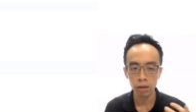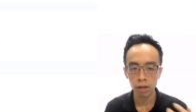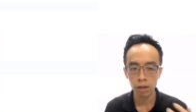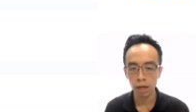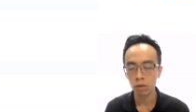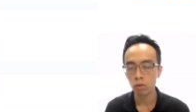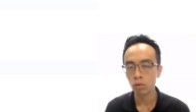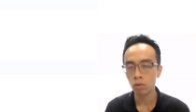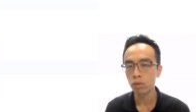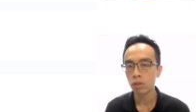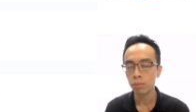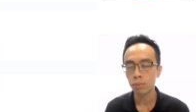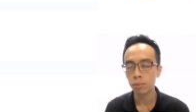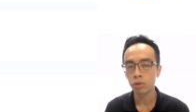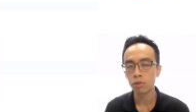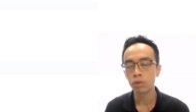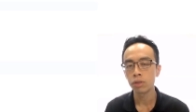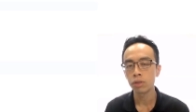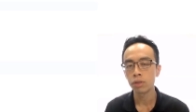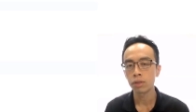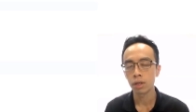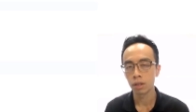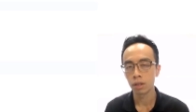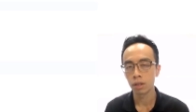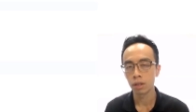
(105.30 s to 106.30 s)
and the unknown
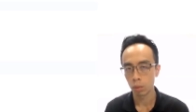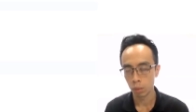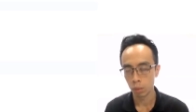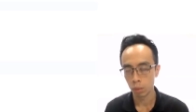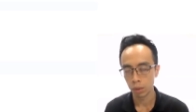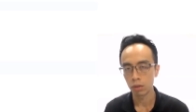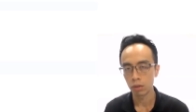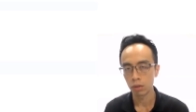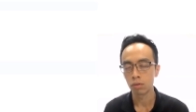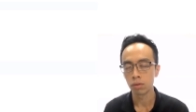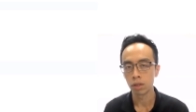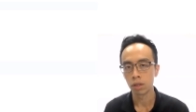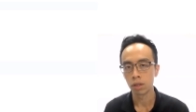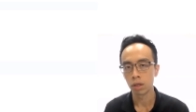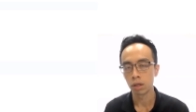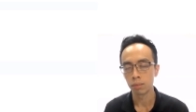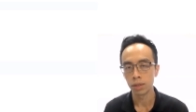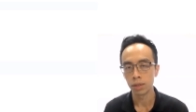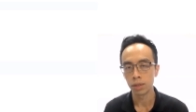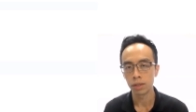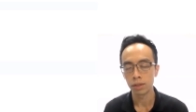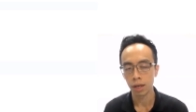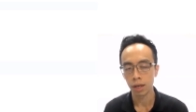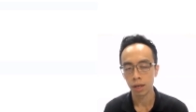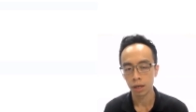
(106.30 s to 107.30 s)
species that we want to
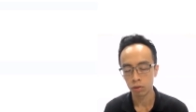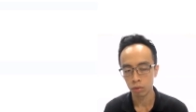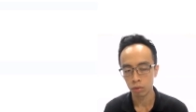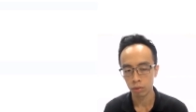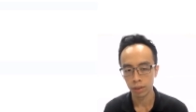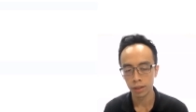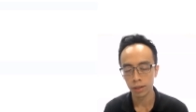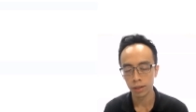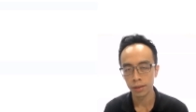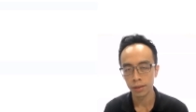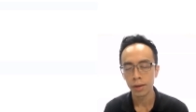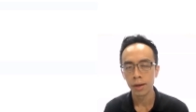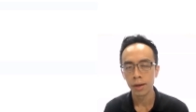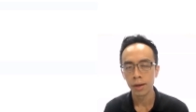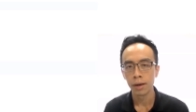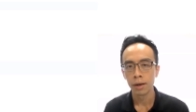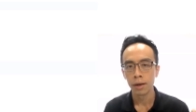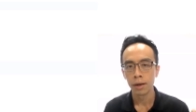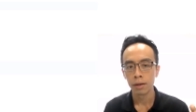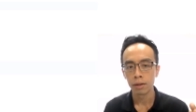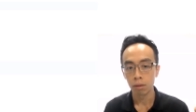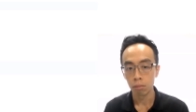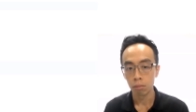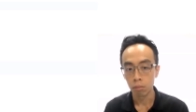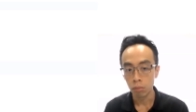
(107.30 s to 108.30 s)
determine is actually
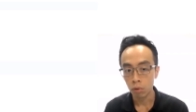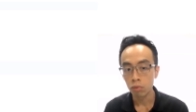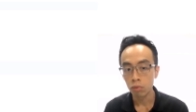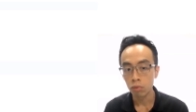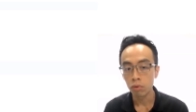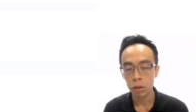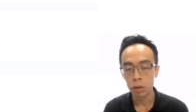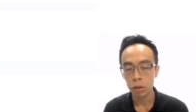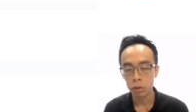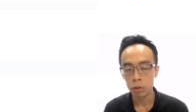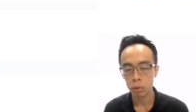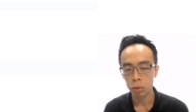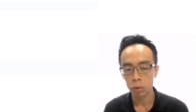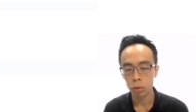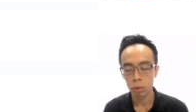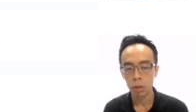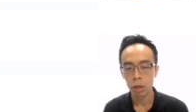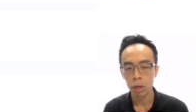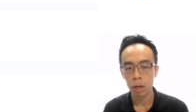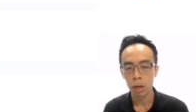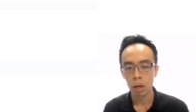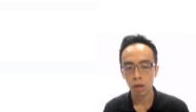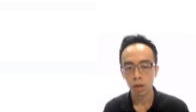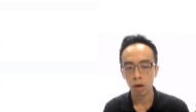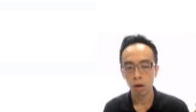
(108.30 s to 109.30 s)
the mole
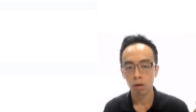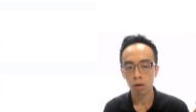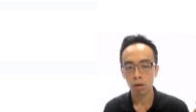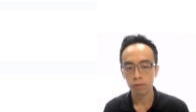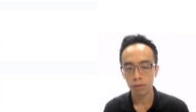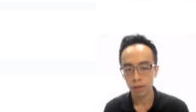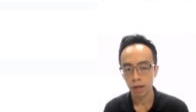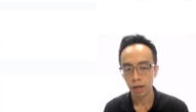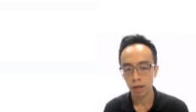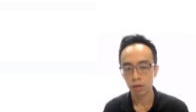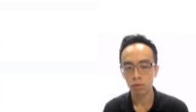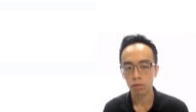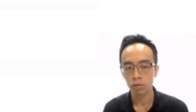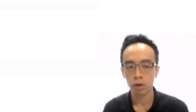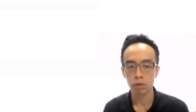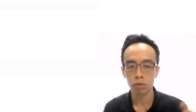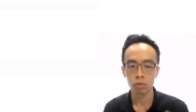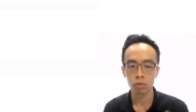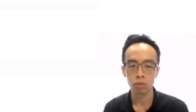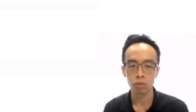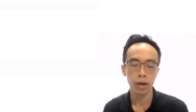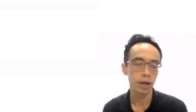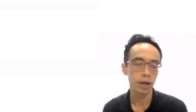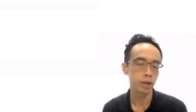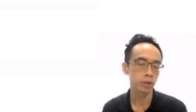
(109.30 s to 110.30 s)
ratio of
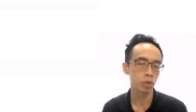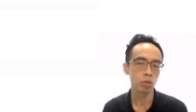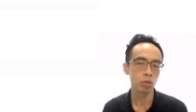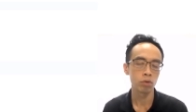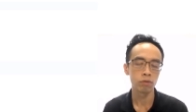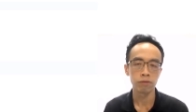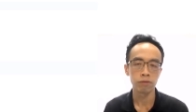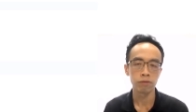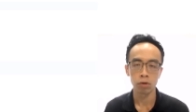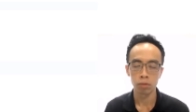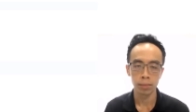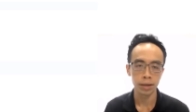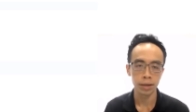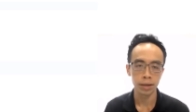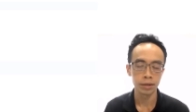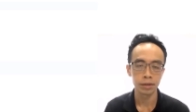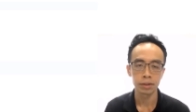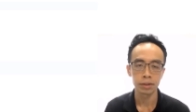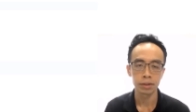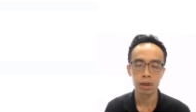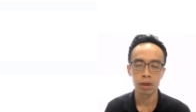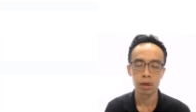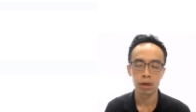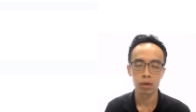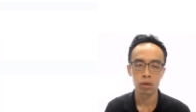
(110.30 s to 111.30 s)
electron to
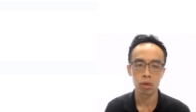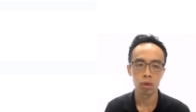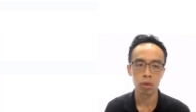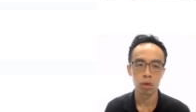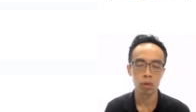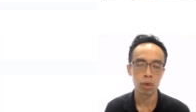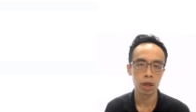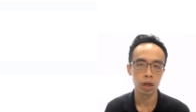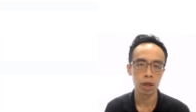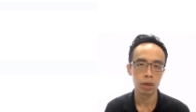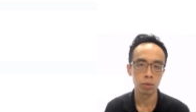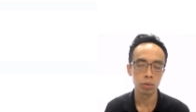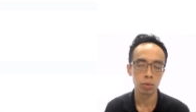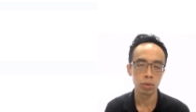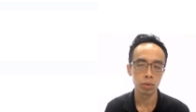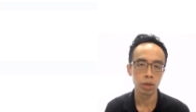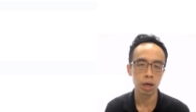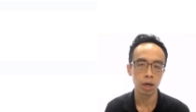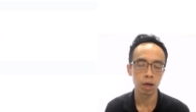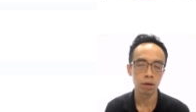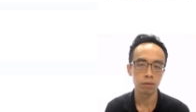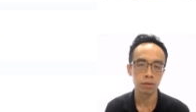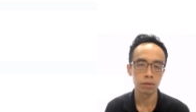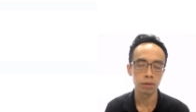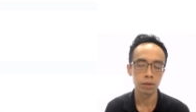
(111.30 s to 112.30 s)
XO4-. So when
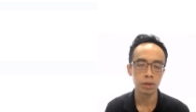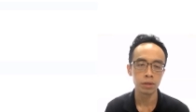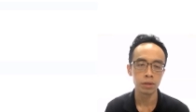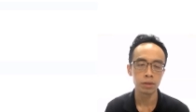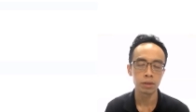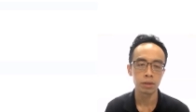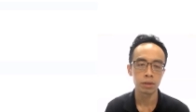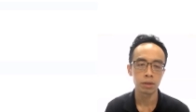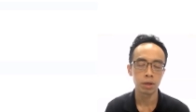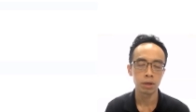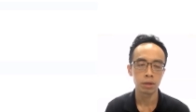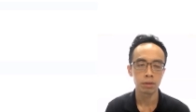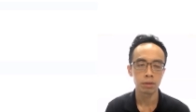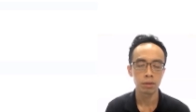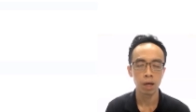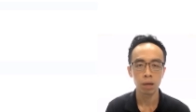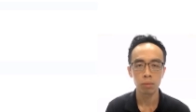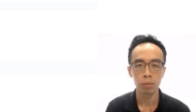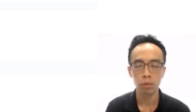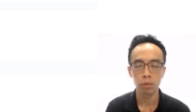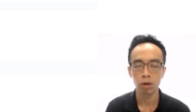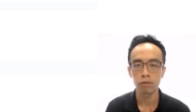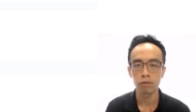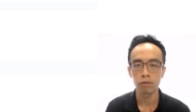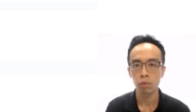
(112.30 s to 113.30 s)
we have this
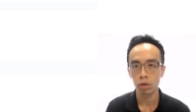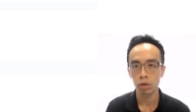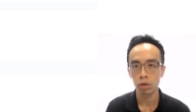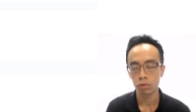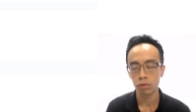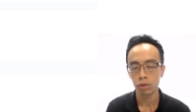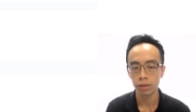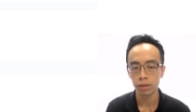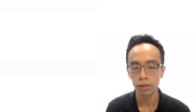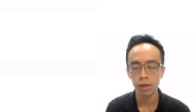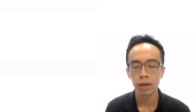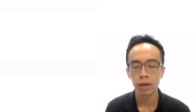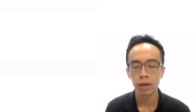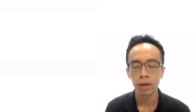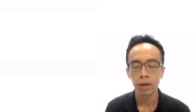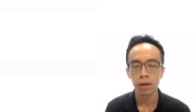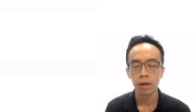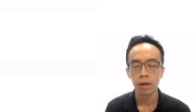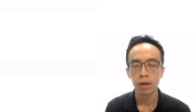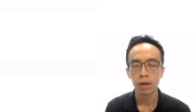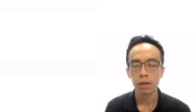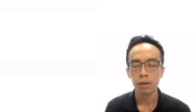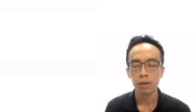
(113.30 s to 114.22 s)
type of question,